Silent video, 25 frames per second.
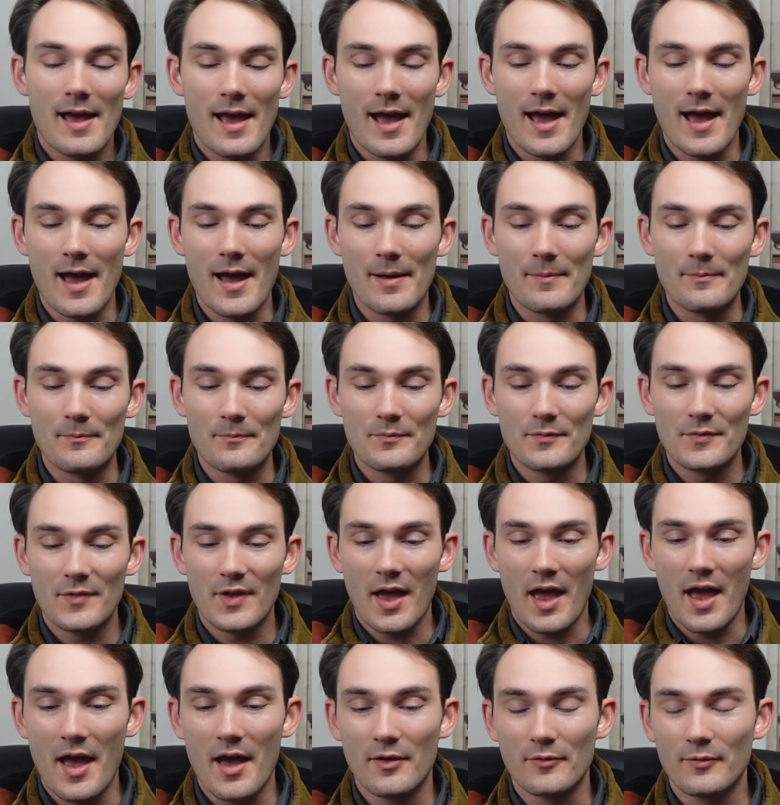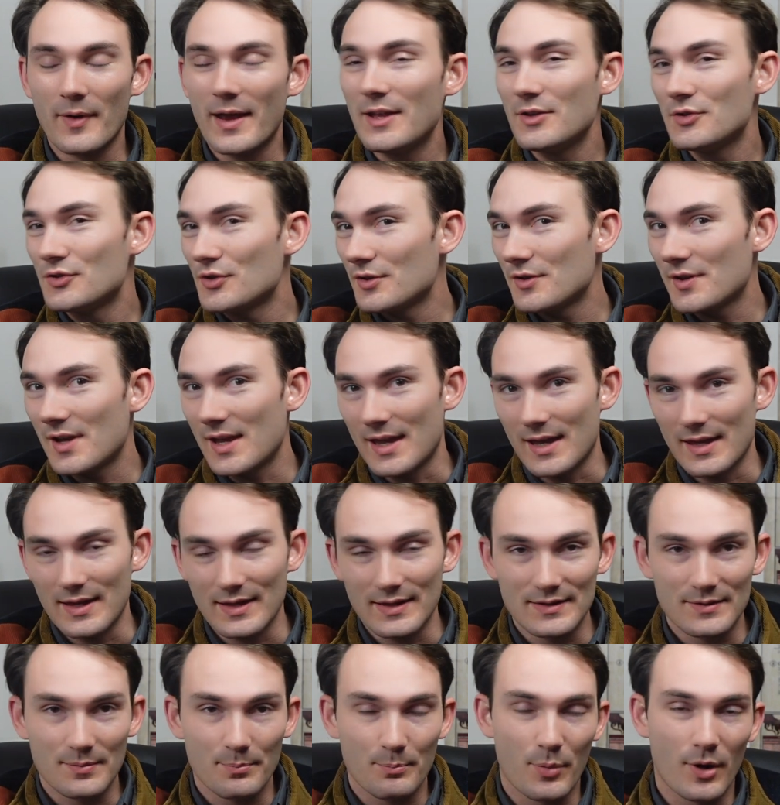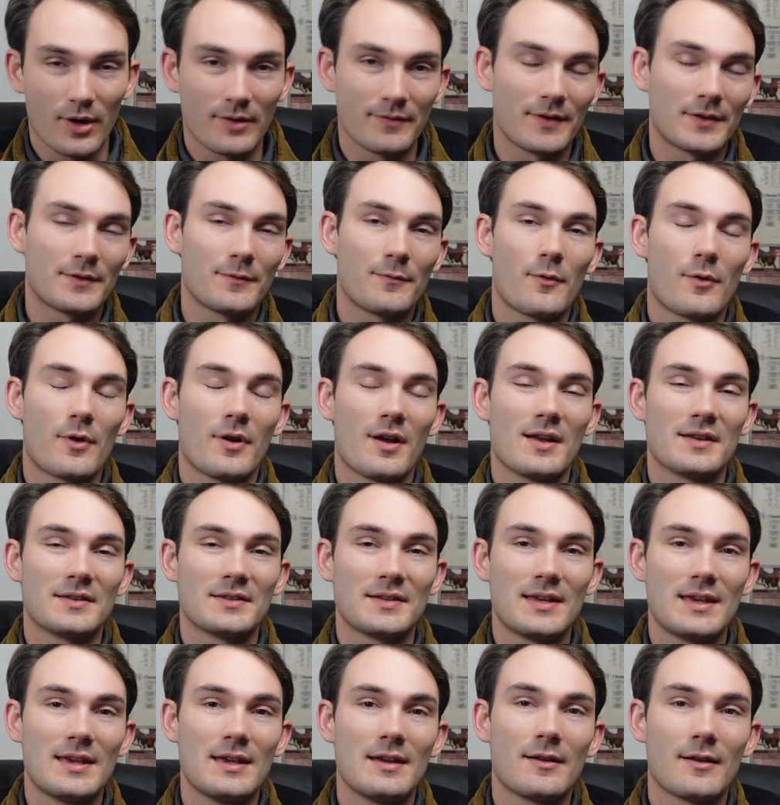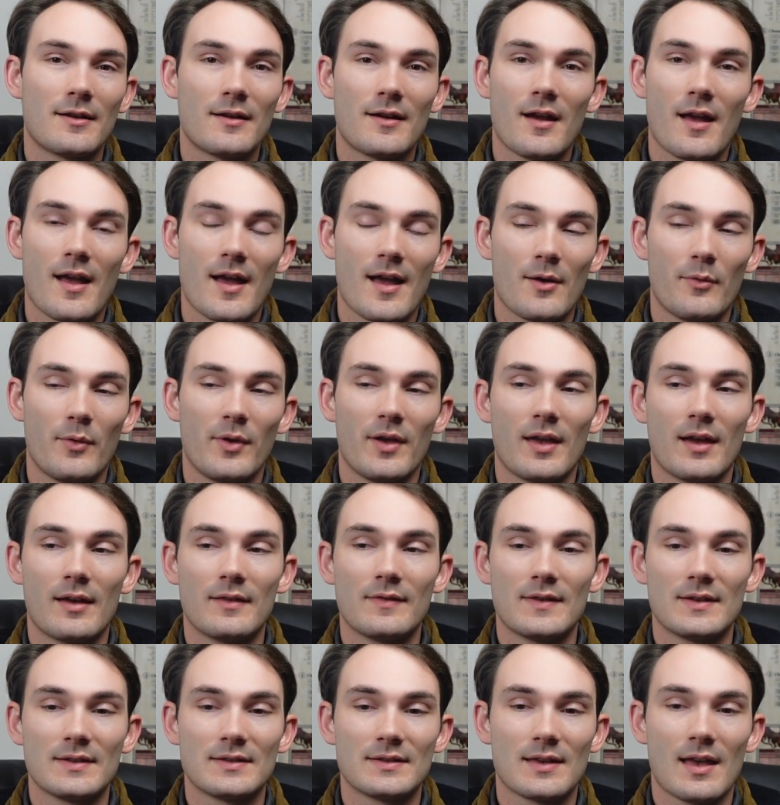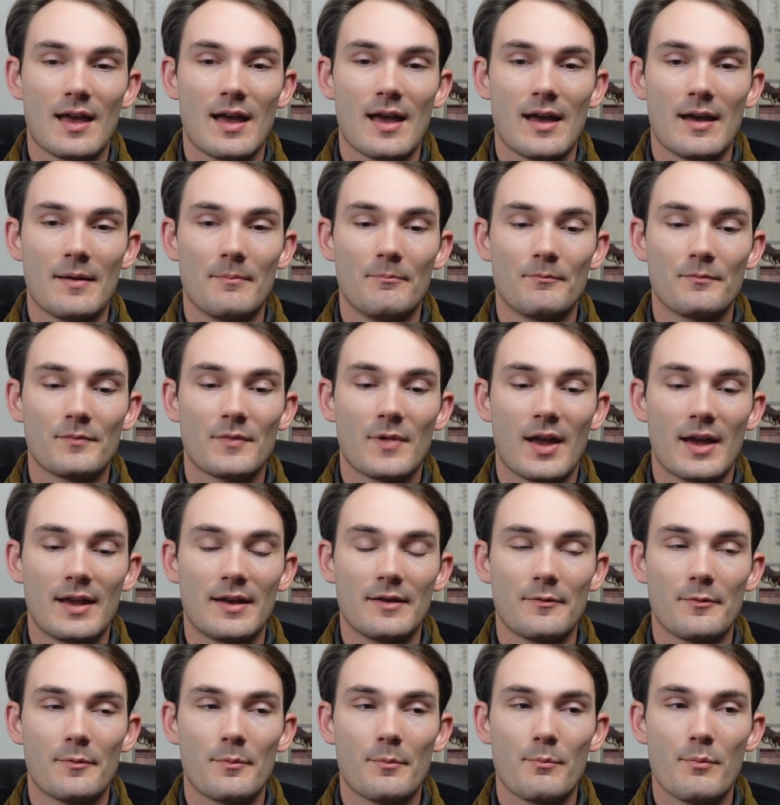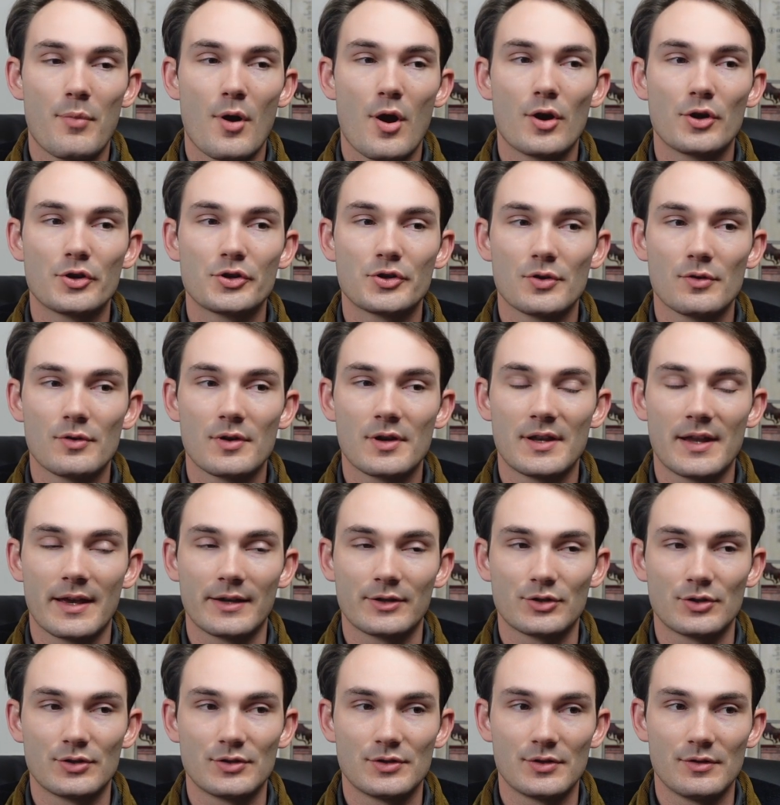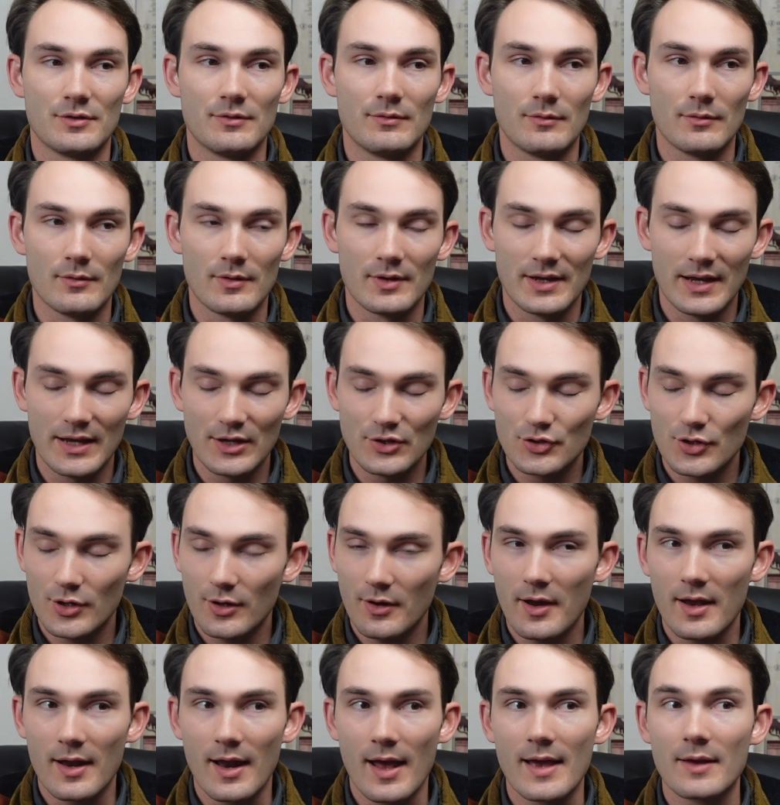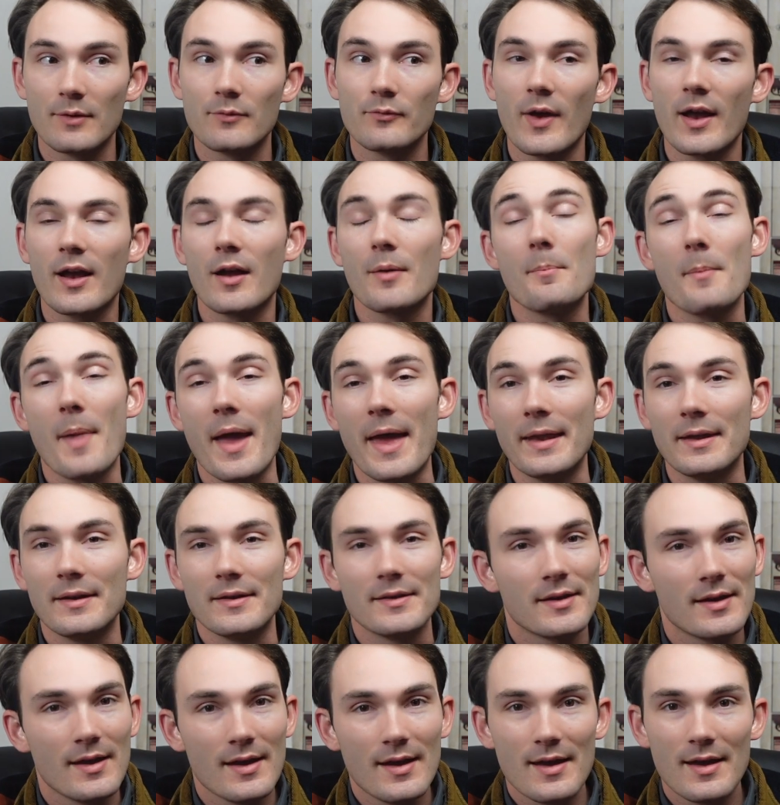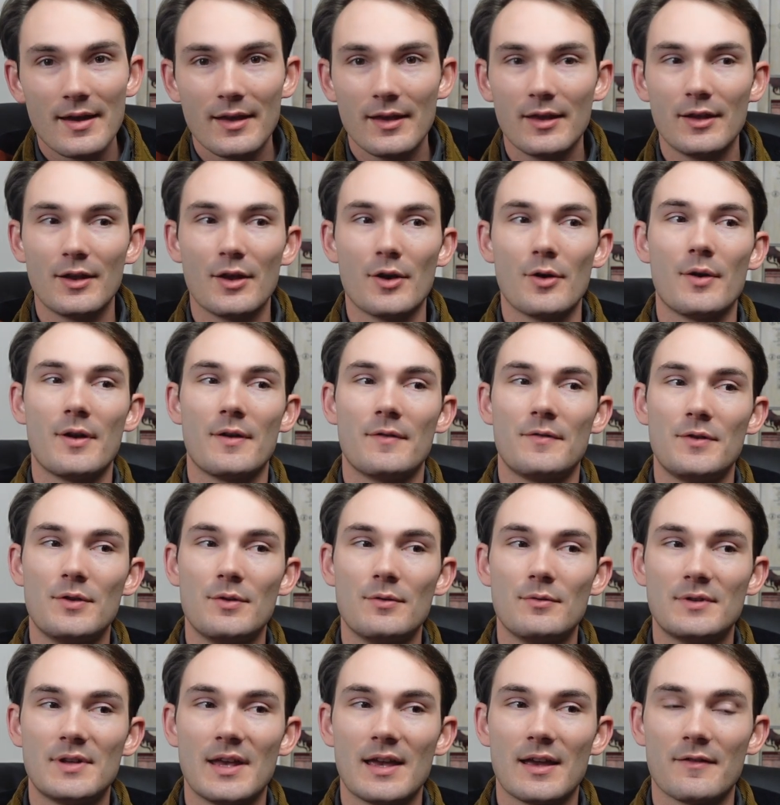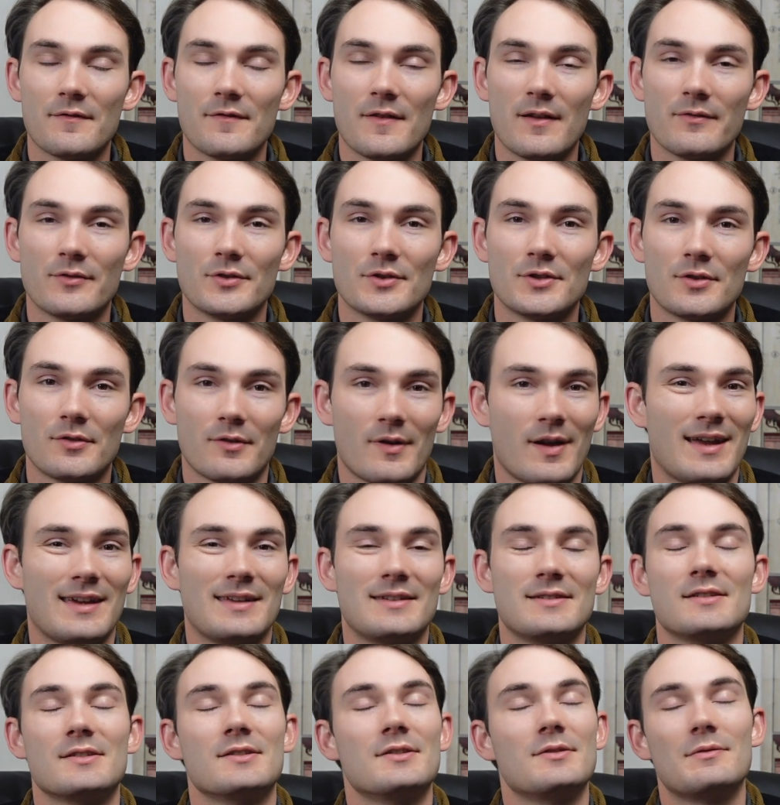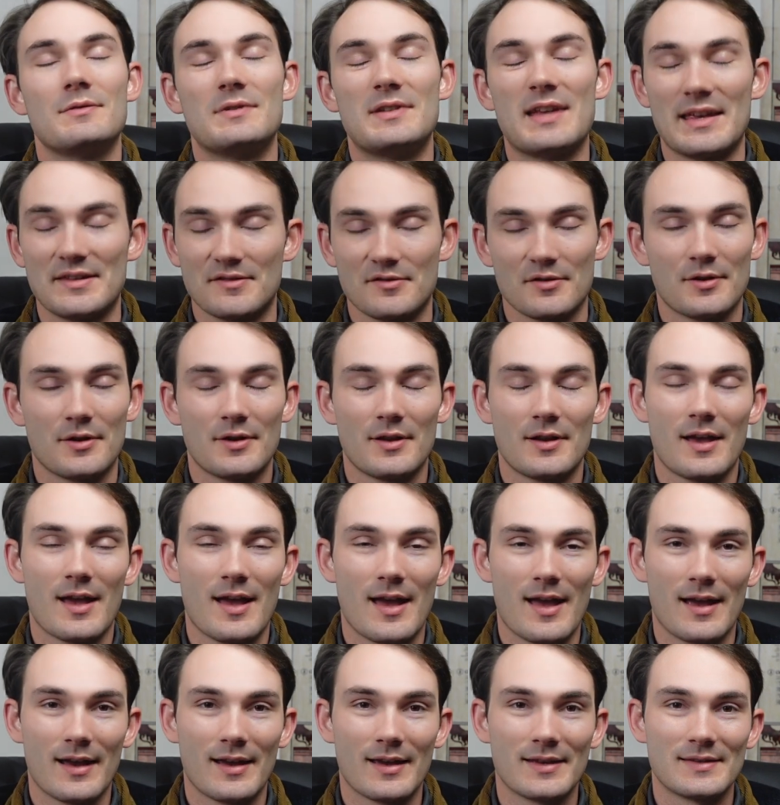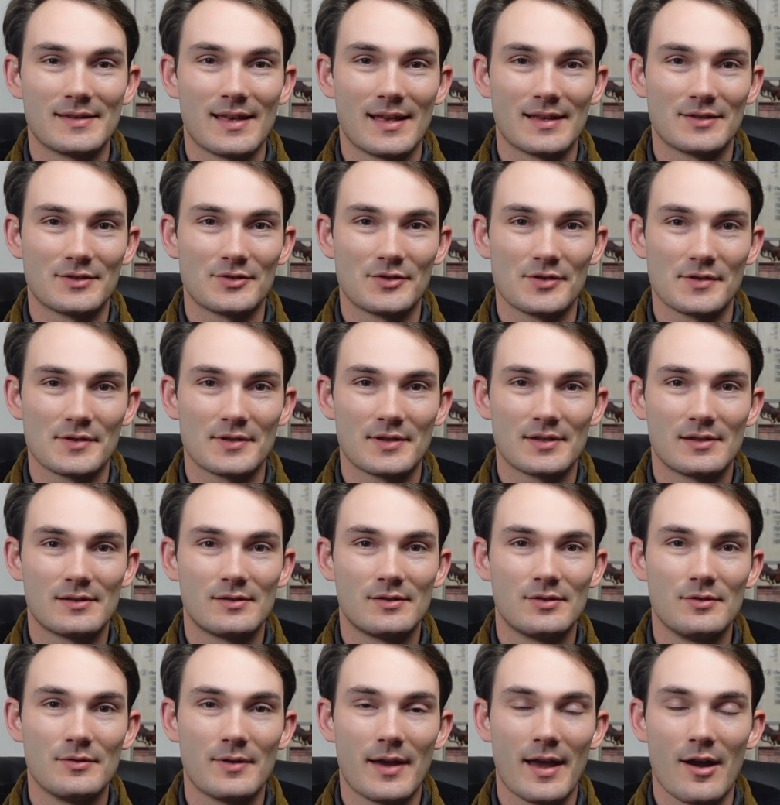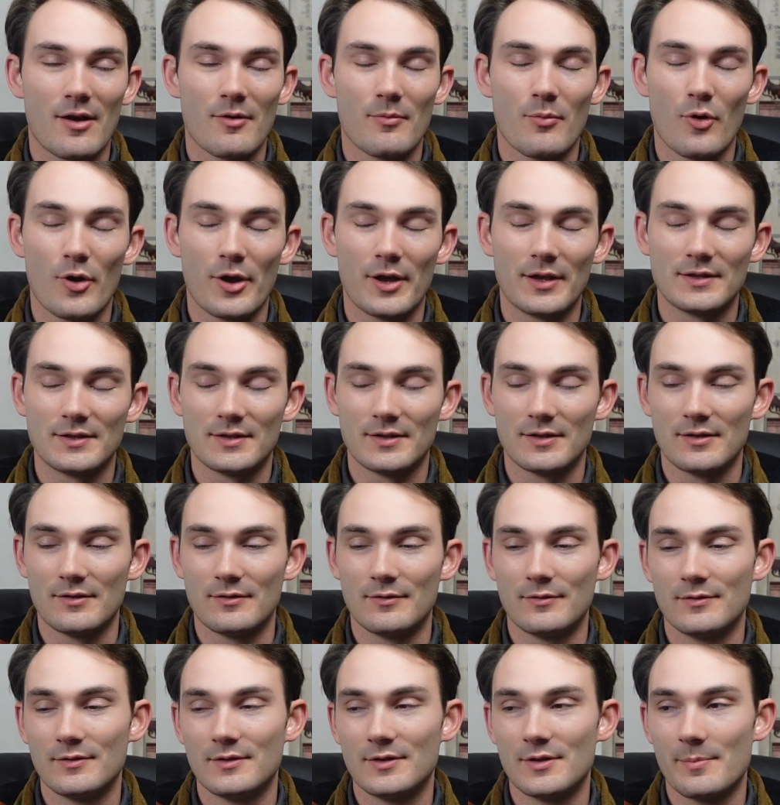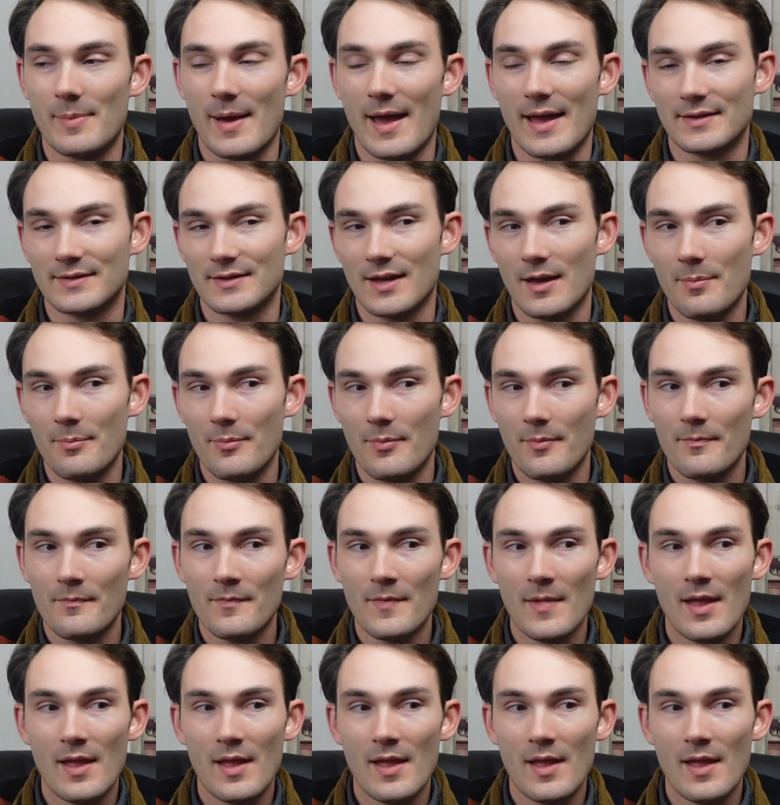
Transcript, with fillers: Um, uh, Ranger is perfect for us here. Uh, we got this um, kind of partial connection to nature, and I recommend, you know, if you take a favored terrain to do desert, because uh, that's just too cowboy to, to pass up.